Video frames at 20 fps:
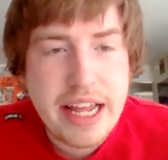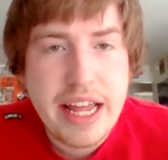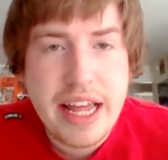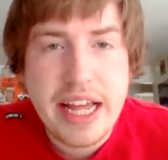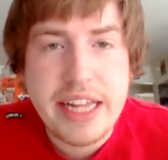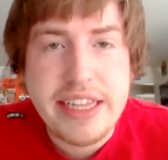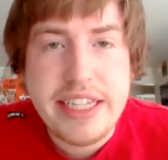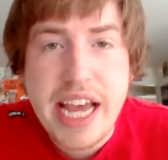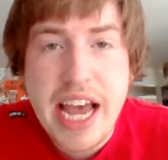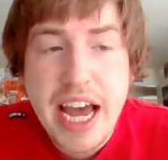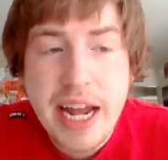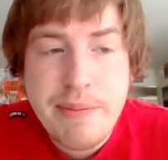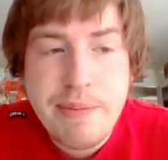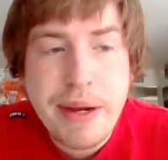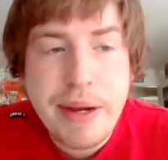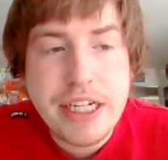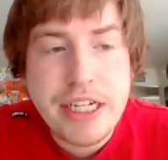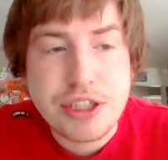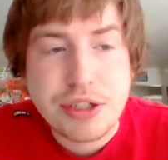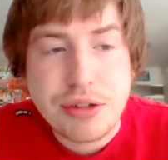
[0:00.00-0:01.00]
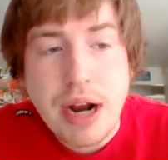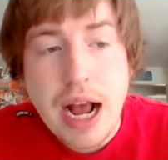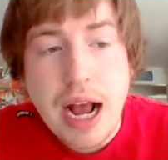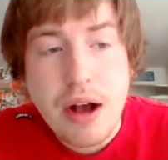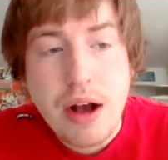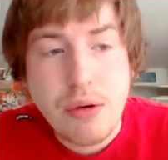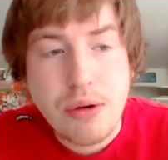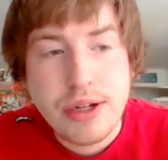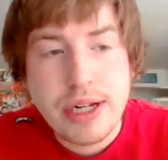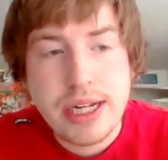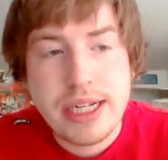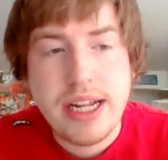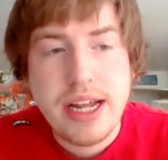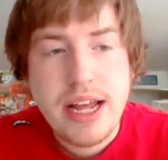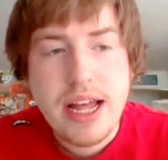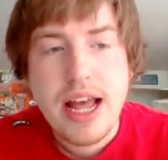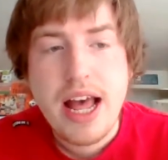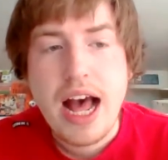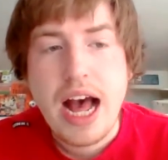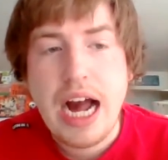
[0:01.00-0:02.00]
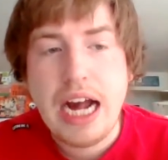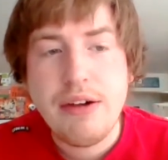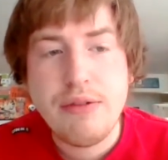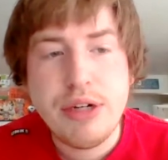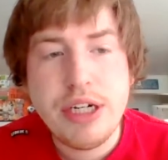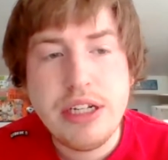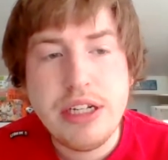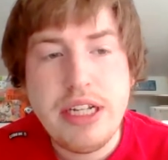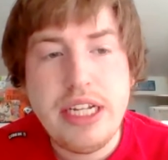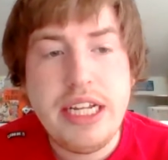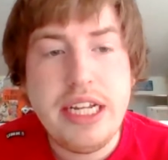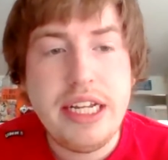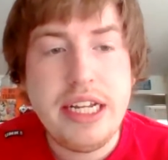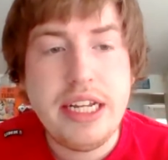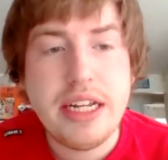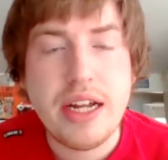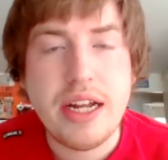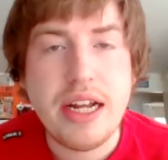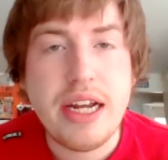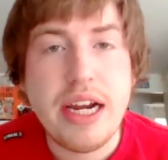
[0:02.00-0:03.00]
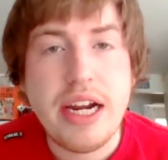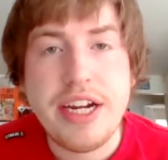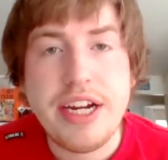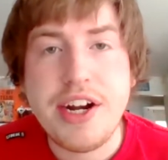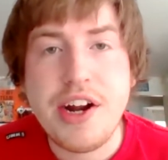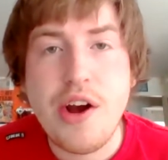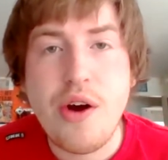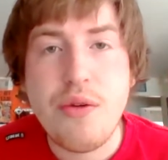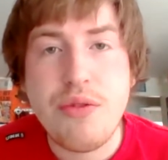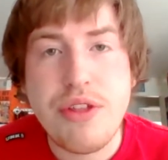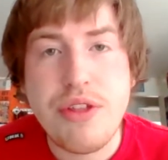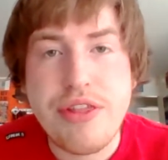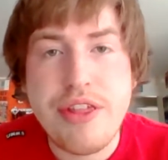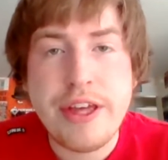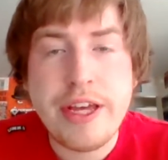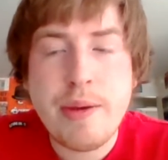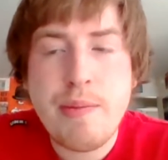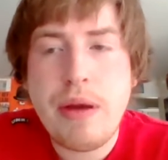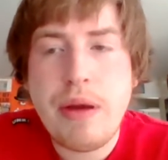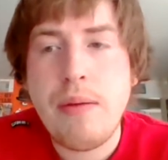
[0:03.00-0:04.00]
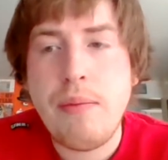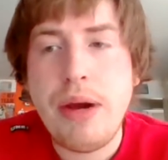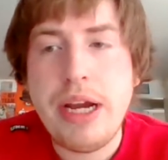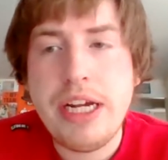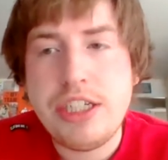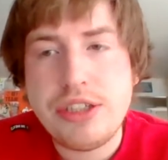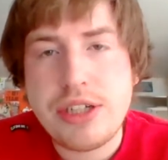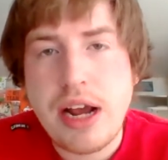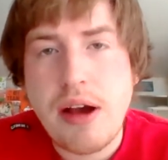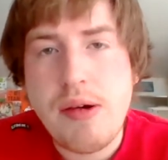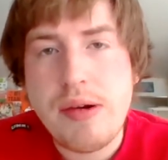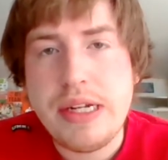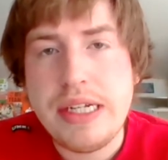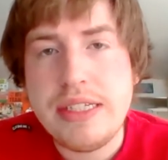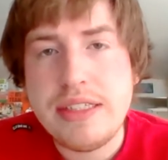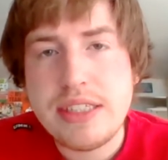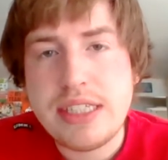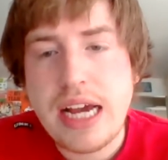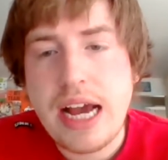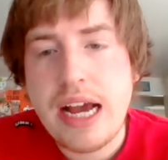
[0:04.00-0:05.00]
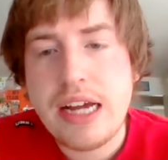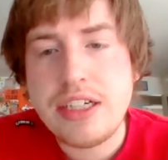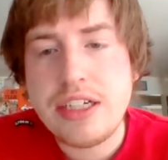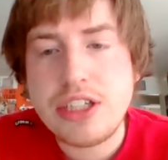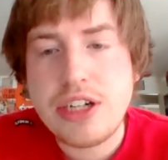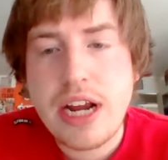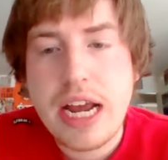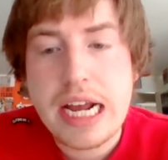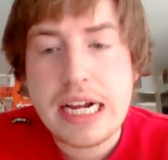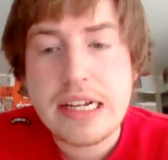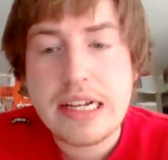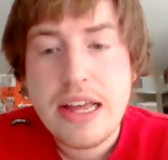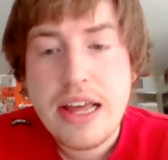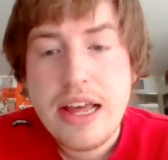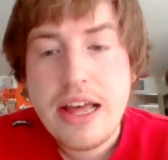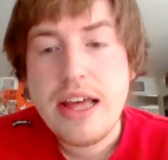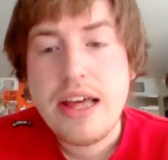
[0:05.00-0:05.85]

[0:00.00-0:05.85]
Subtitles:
And they had Mike Trout. I really, the thing about Mike Trout and his contract,